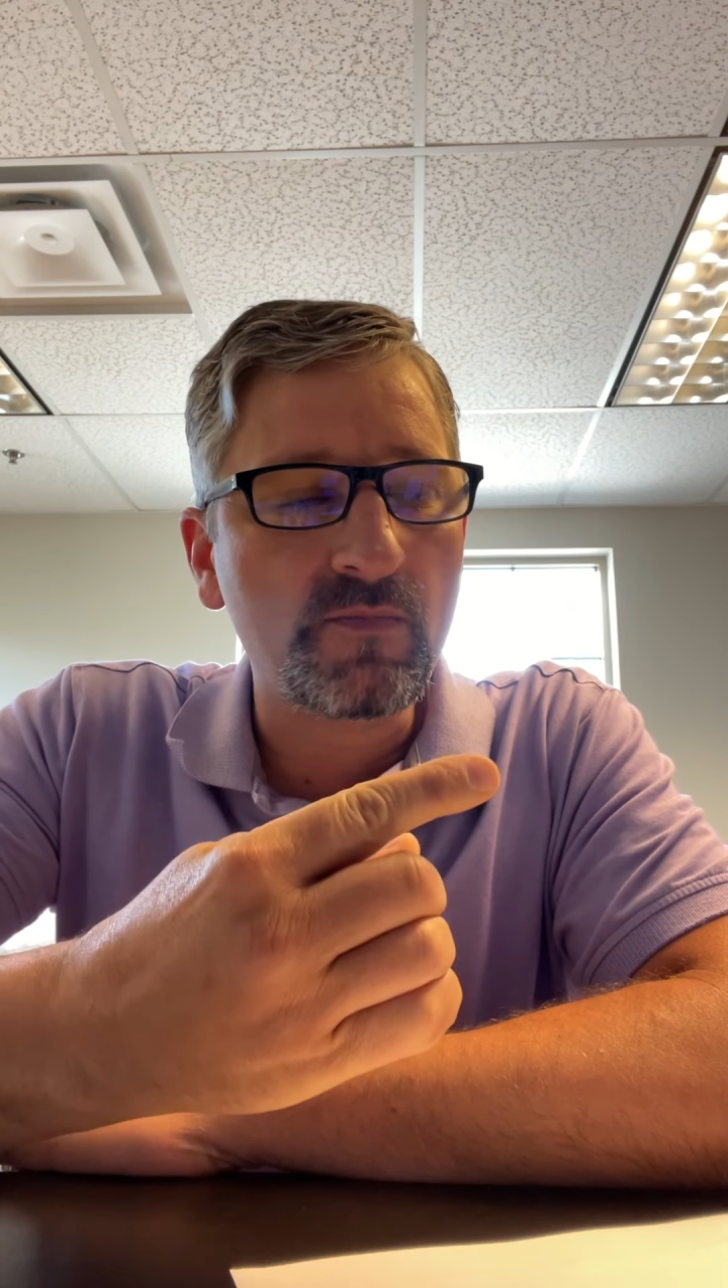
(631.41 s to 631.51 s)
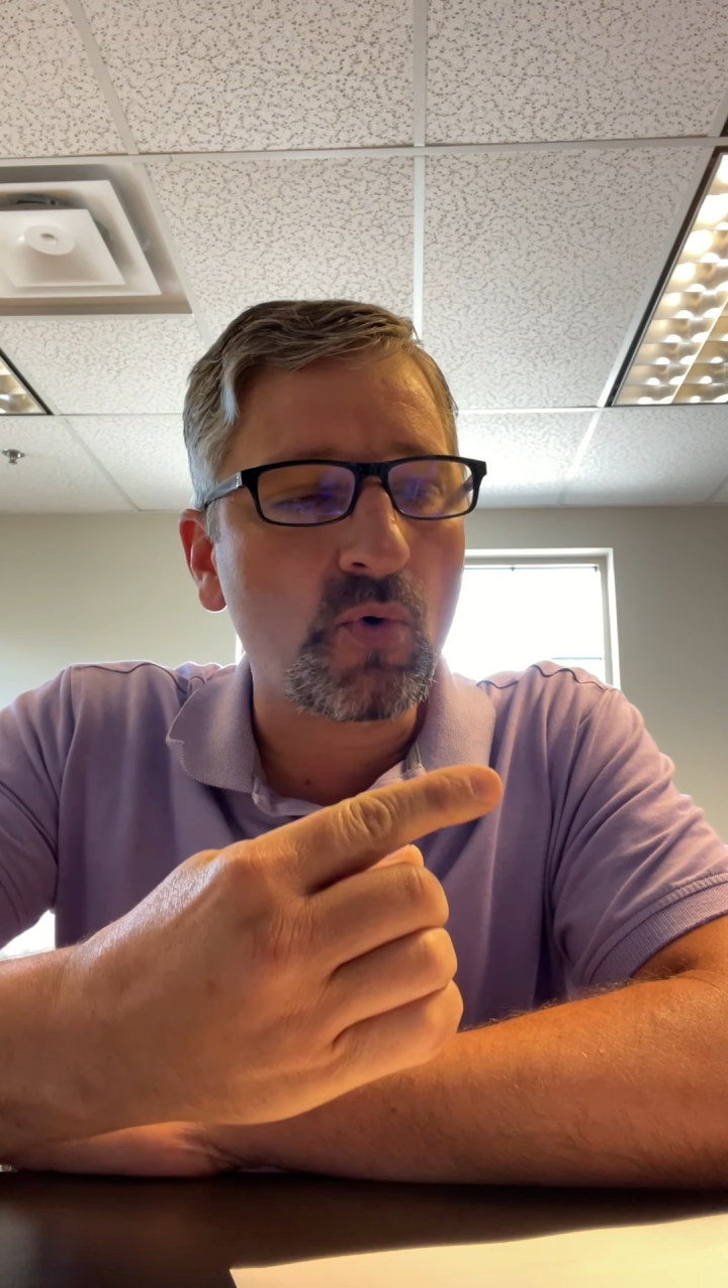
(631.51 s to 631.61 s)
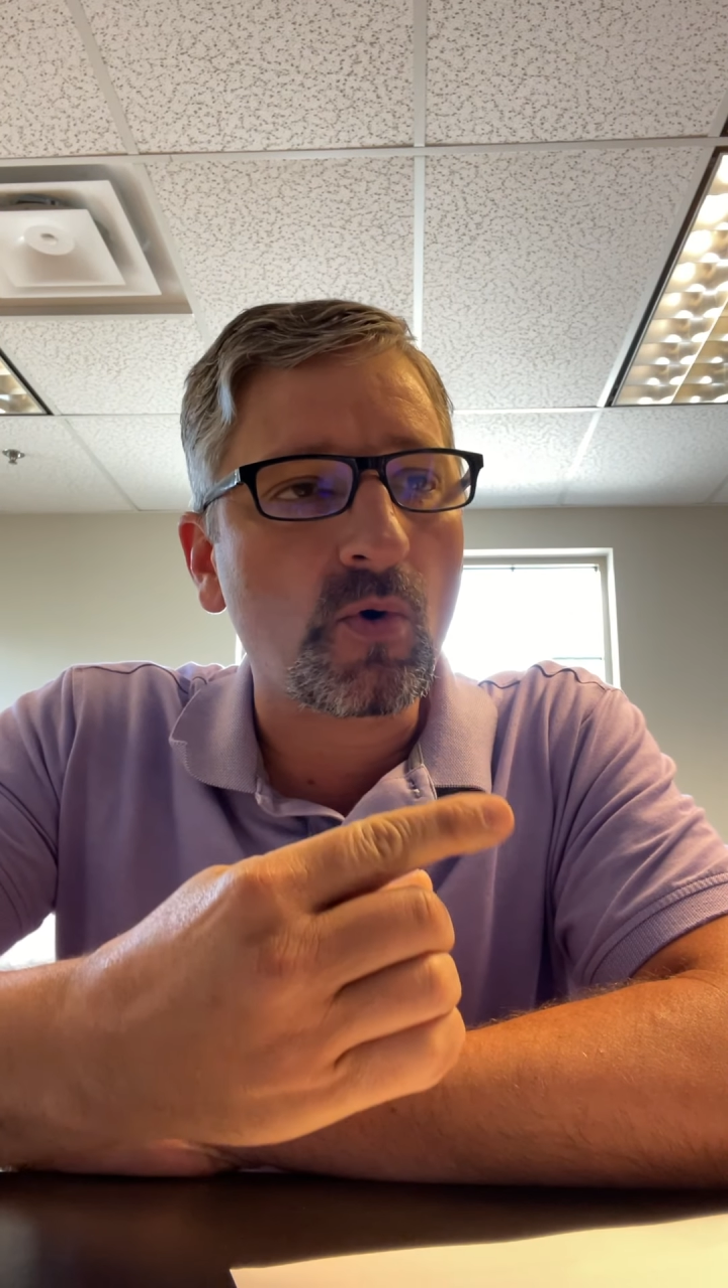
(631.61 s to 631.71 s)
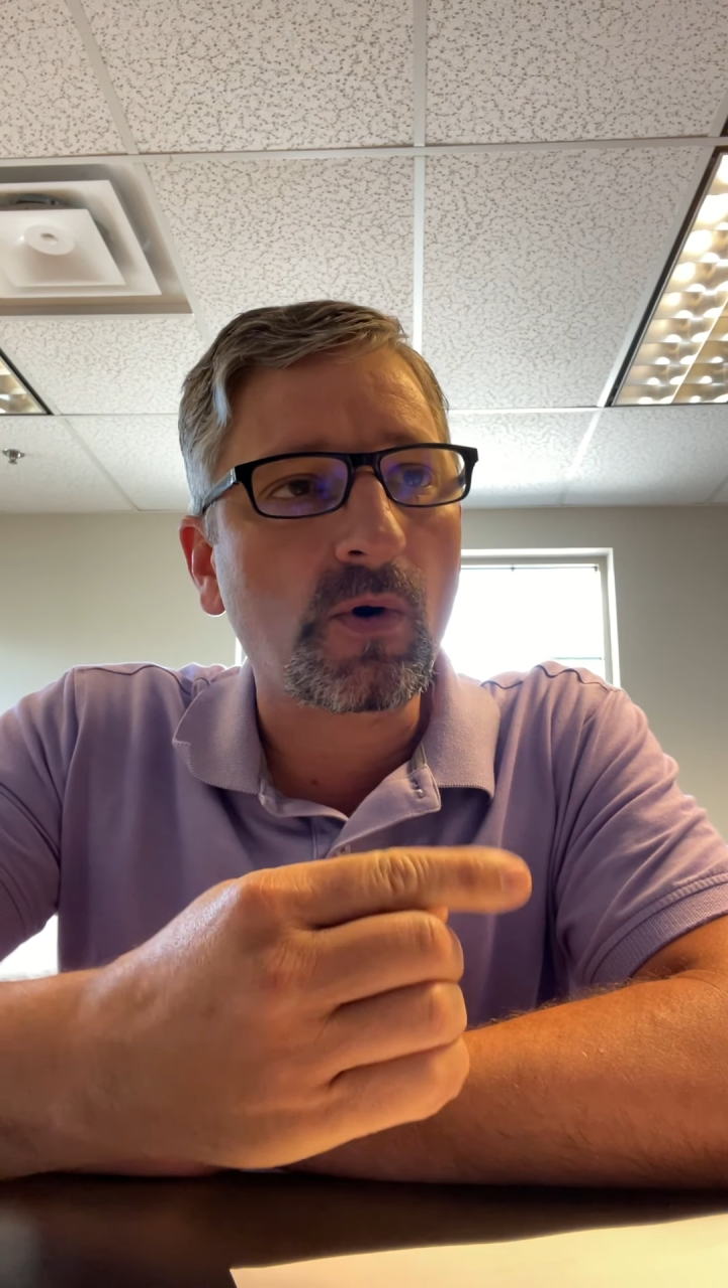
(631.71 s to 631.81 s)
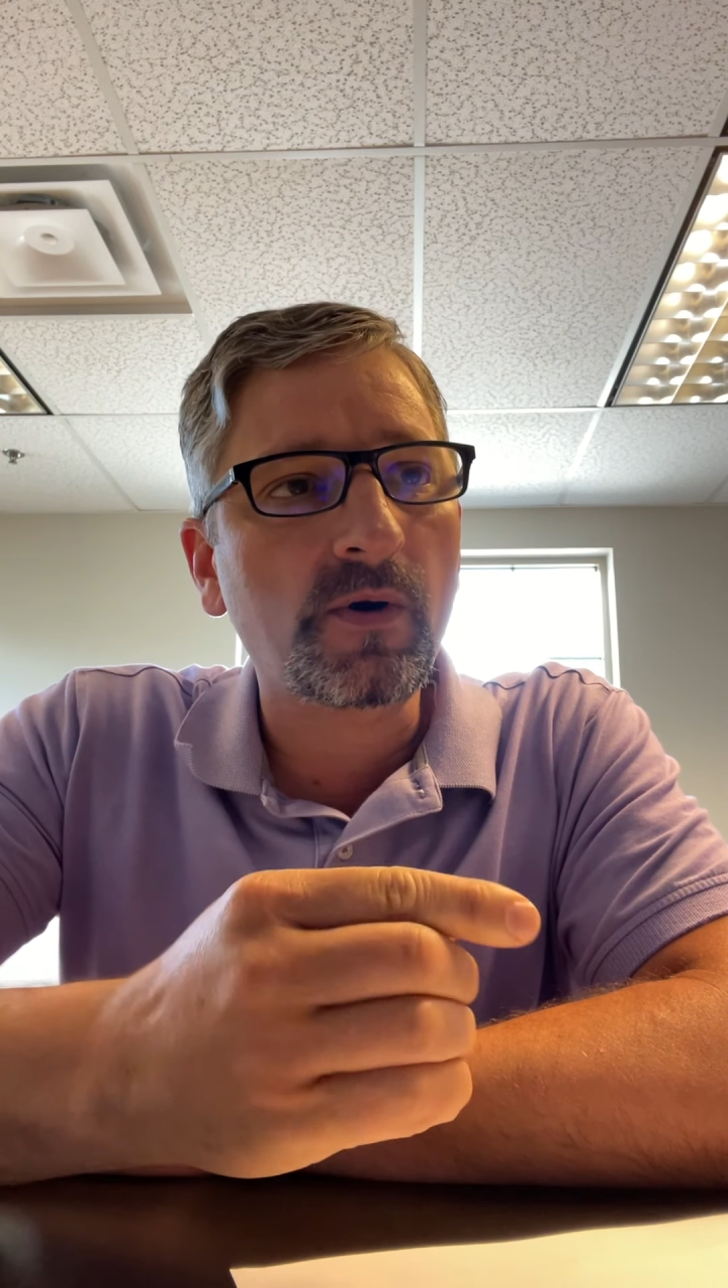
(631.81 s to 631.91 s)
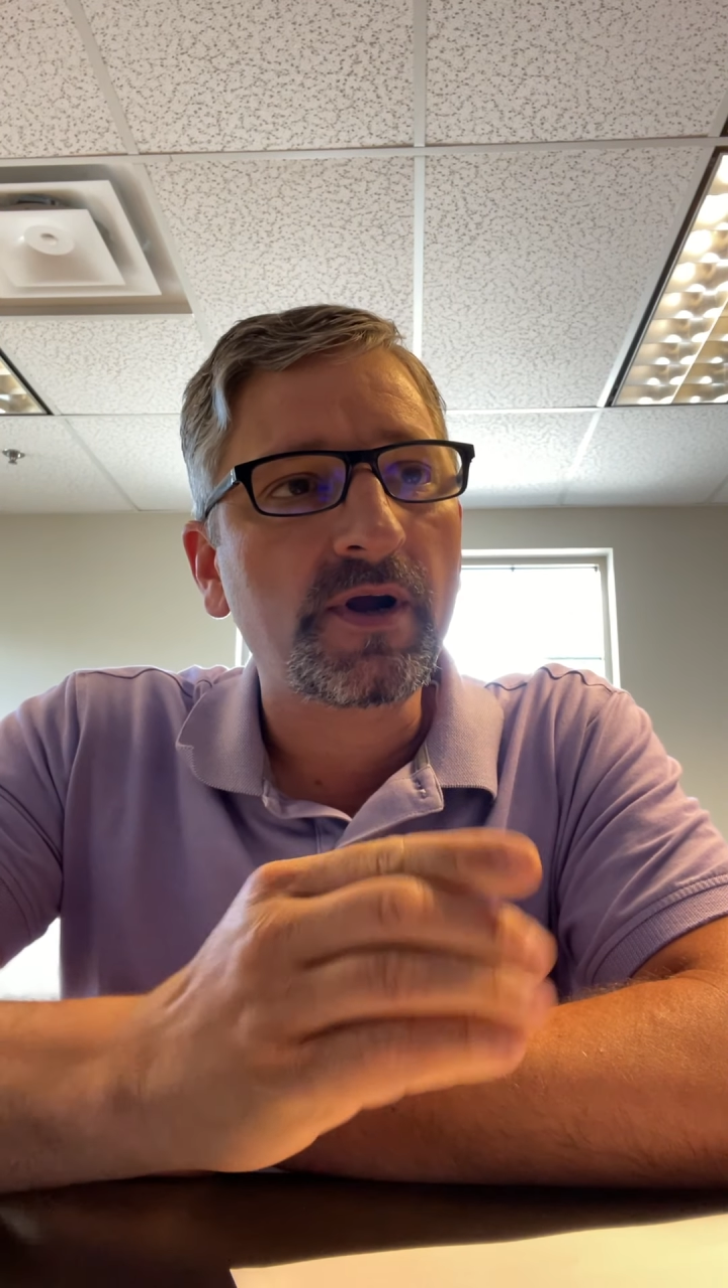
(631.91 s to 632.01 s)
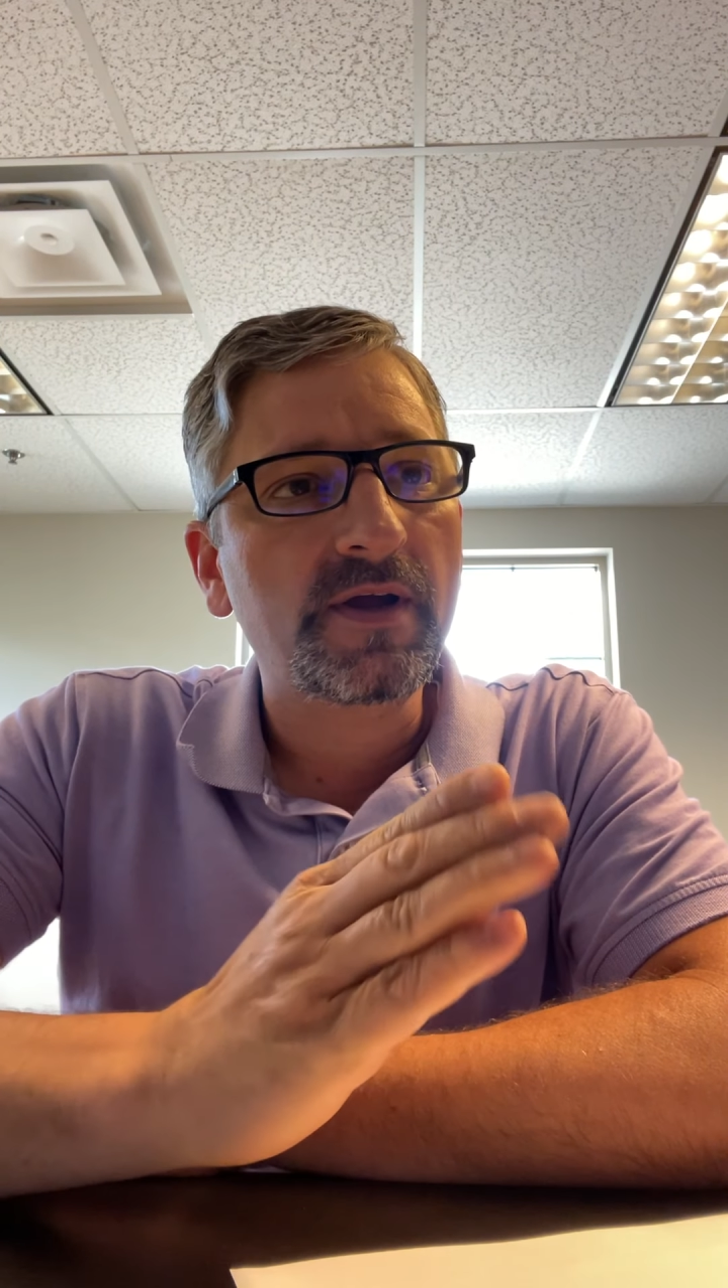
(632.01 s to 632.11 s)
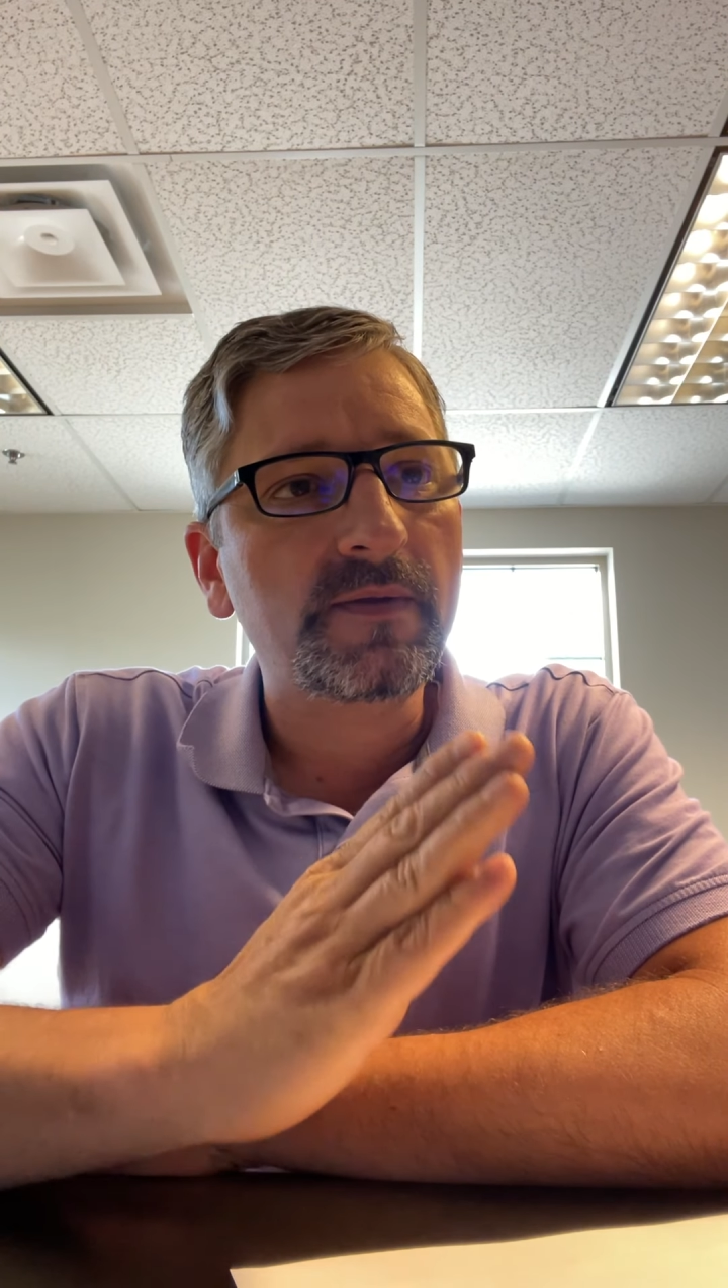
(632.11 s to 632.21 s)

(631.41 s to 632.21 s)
more